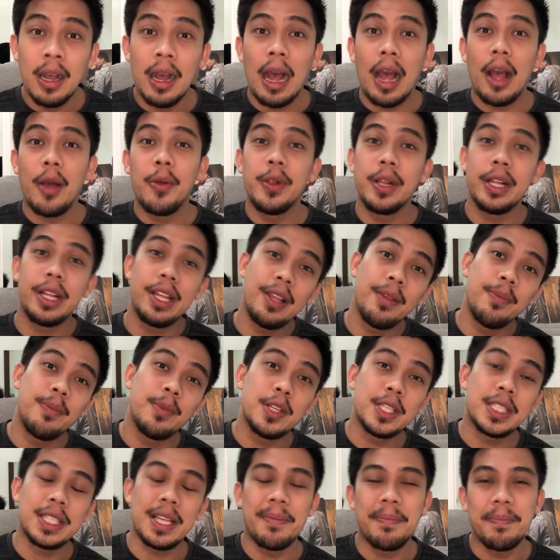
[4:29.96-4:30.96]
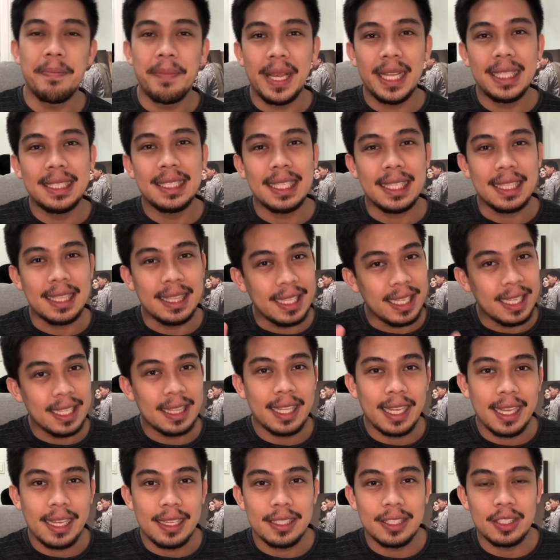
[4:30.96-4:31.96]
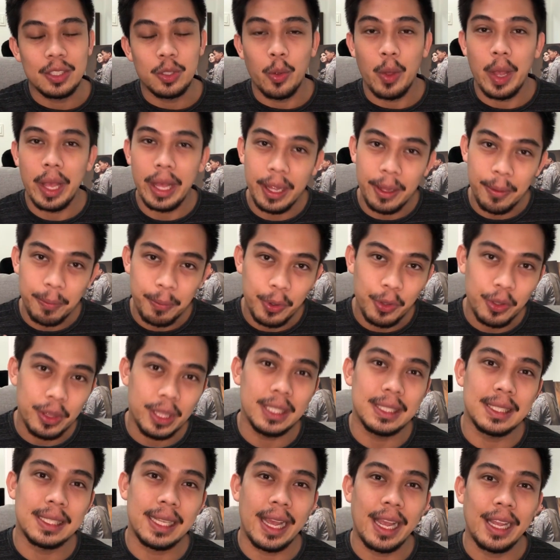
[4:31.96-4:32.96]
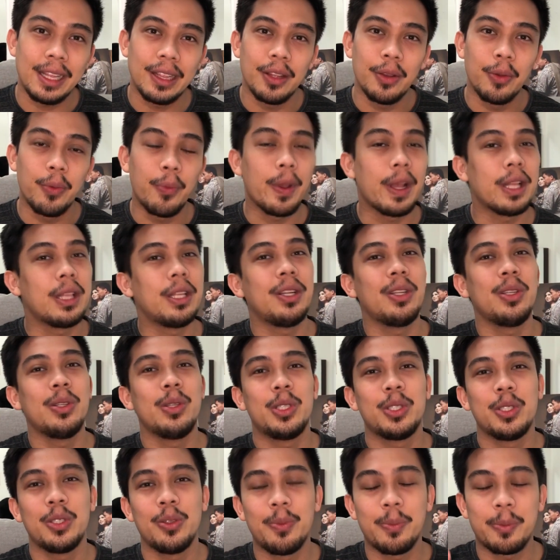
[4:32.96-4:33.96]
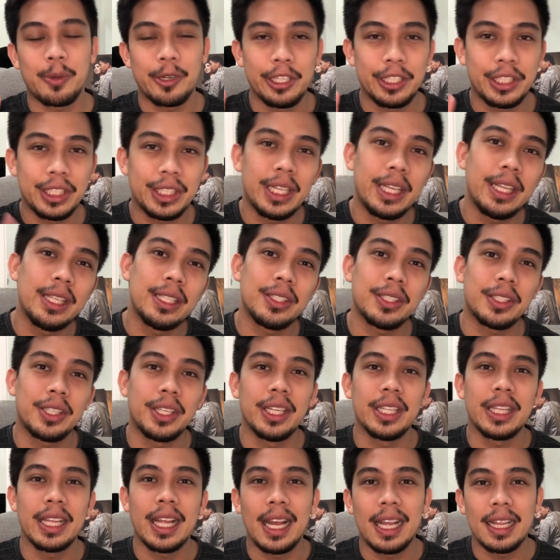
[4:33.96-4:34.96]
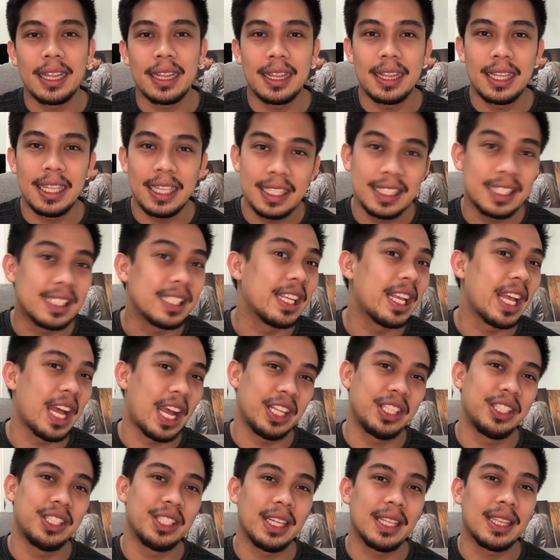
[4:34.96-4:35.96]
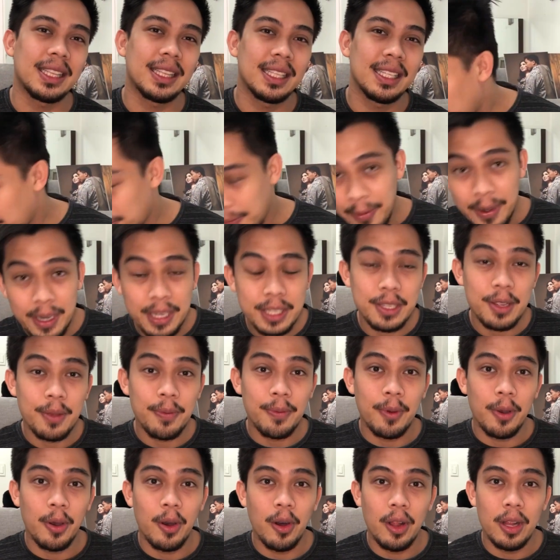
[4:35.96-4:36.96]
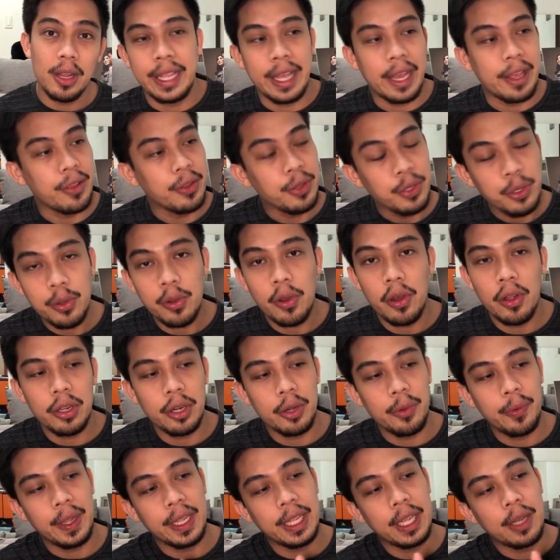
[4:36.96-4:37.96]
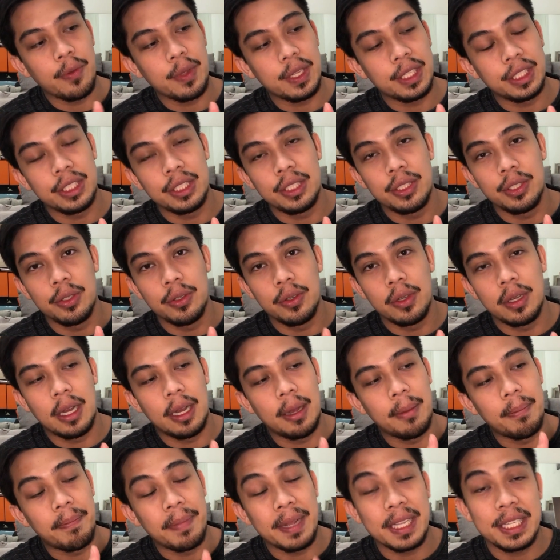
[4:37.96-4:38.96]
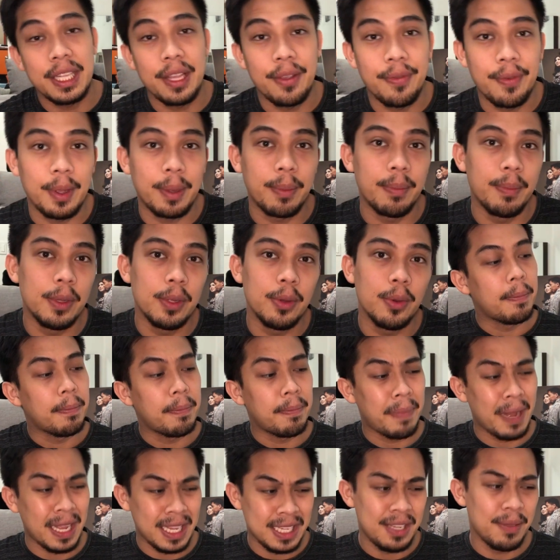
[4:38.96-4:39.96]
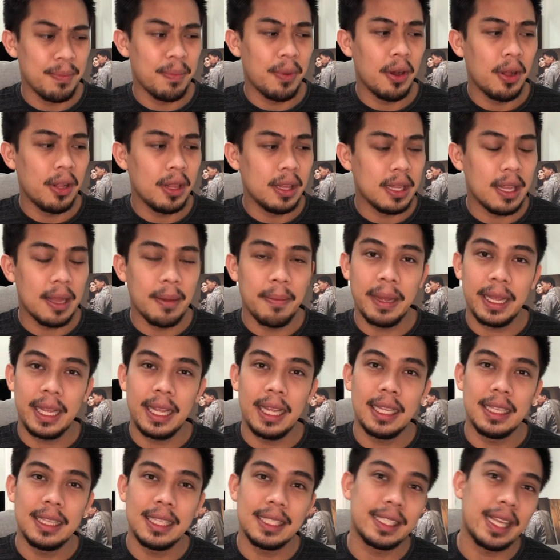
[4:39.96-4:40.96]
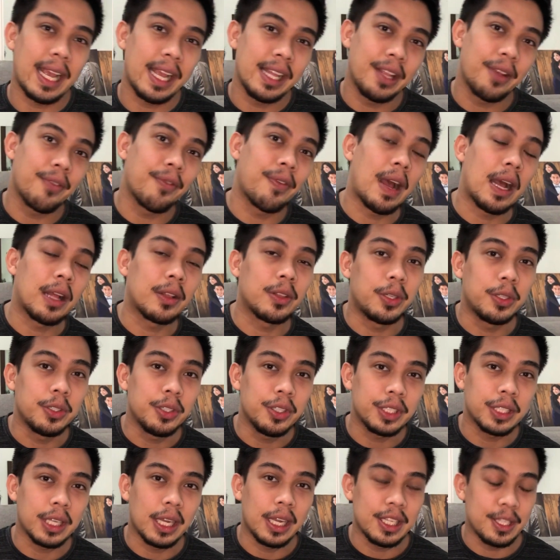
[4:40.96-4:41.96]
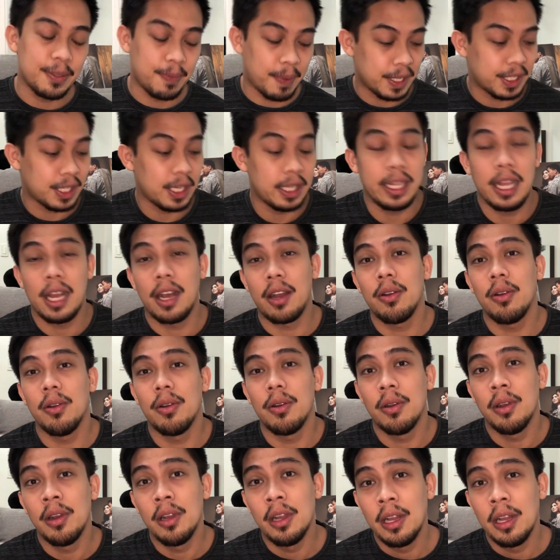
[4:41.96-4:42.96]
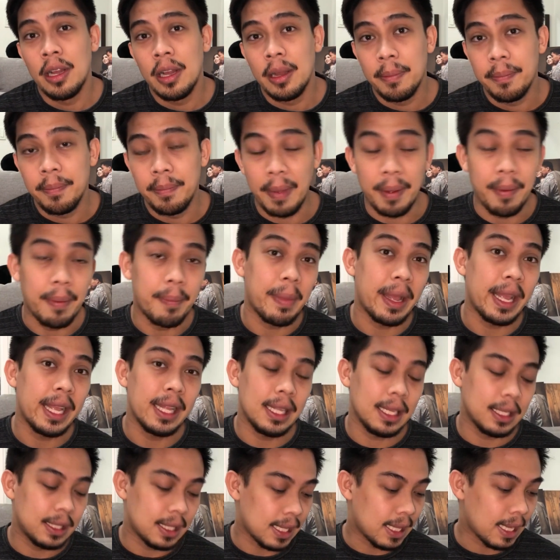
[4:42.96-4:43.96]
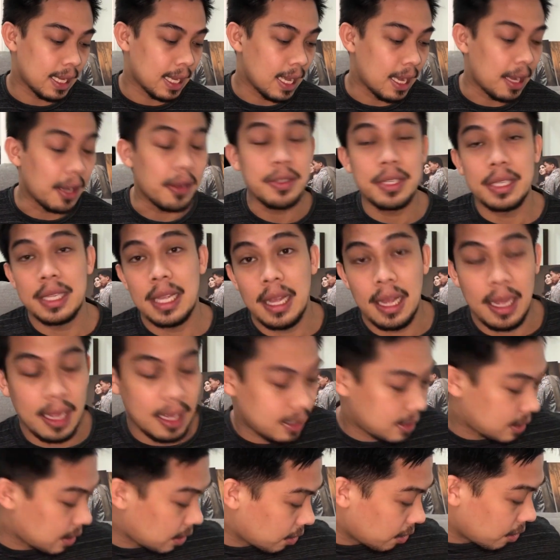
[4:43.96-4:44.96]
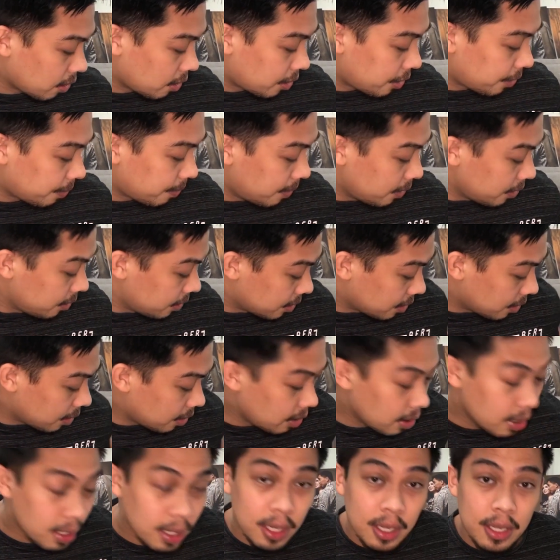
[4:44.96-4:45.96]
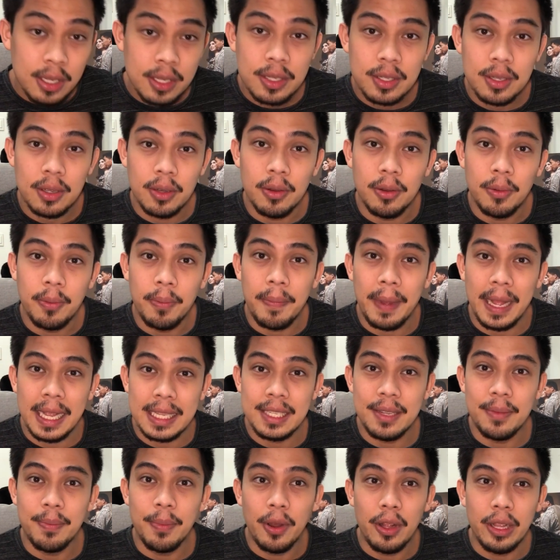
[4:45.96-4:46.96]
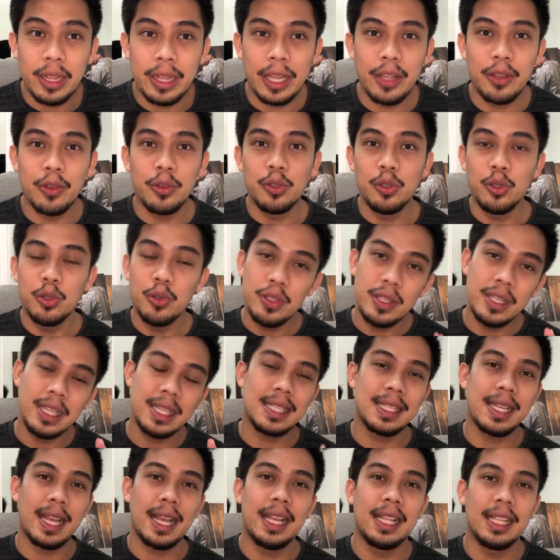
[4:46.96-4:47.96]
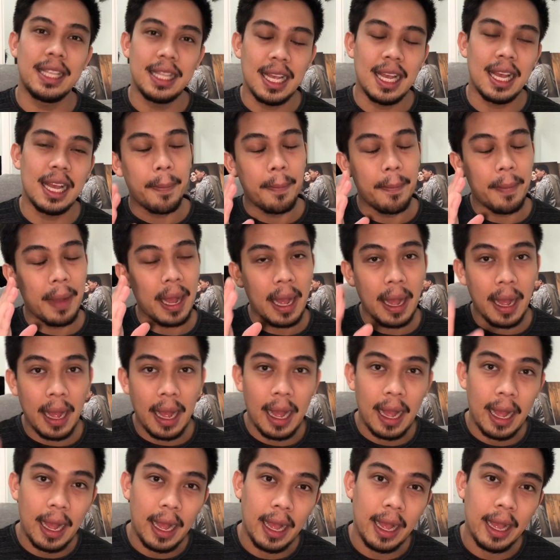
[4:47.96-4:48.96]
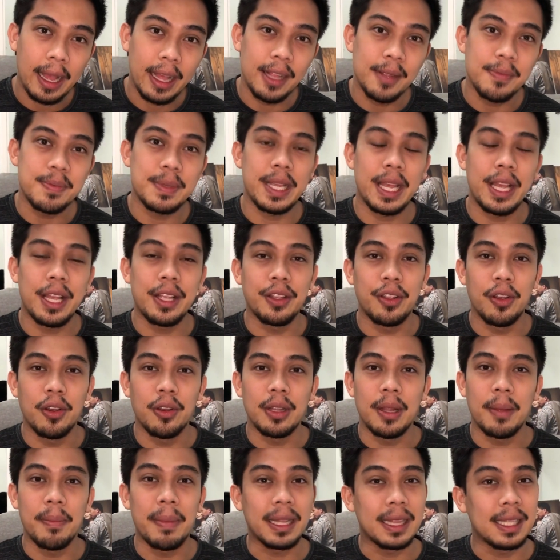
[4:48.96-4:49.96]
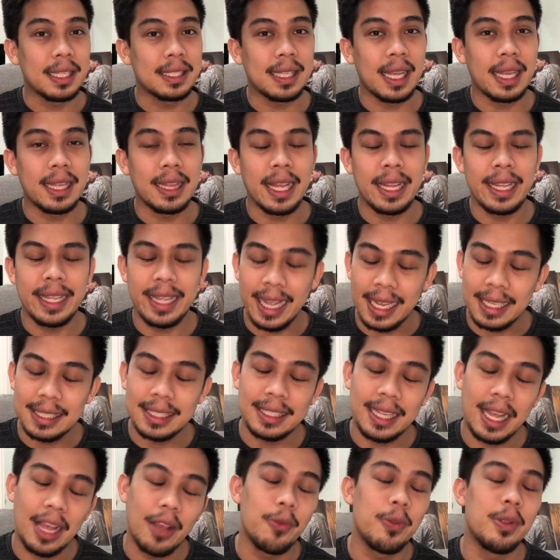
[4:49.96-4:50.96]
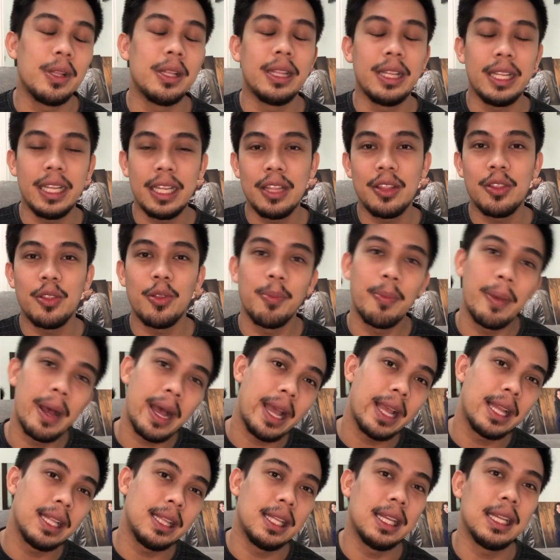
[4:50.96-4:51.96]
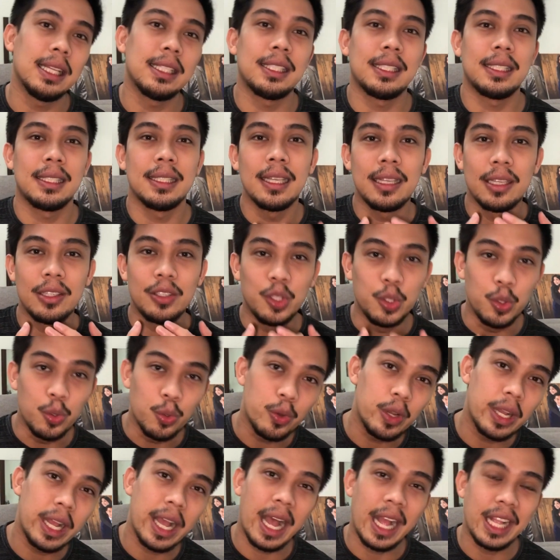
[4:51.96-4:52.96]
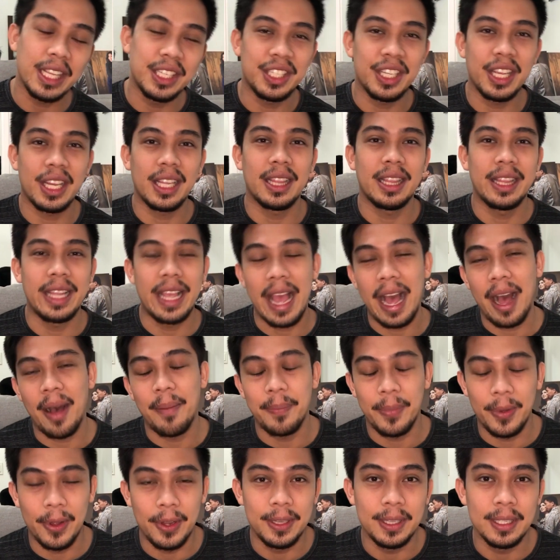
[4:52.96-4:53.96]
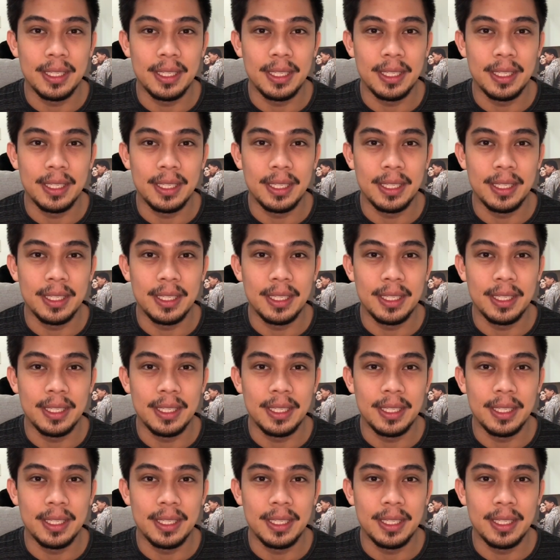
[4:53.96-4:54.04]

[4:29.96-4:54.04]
I will give you some basic details to help you decide whether you should purchase or not this gadget. First of all, yung new colorway niya, which is yung Pacific Blue, possible na maging deciding factor niya siya, especially ako, mahilig talaga ako sa color blue, no? So, possible na yung new design niya maka-help sa inyo na mag-decide na yes, I will need to buy this new gadget ni Apple.